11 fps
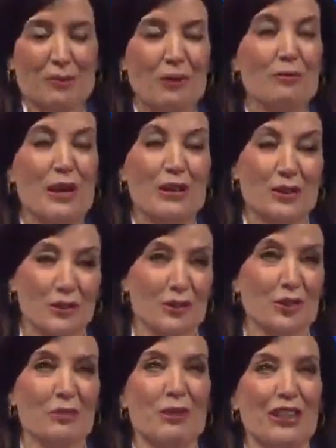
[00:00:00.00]
People have been
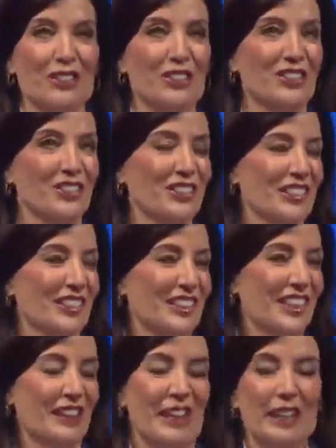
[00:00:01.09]
through so much,
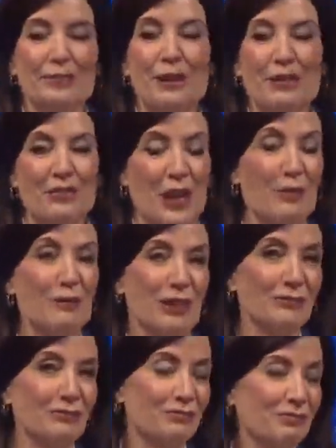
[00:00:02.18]
and that's my family.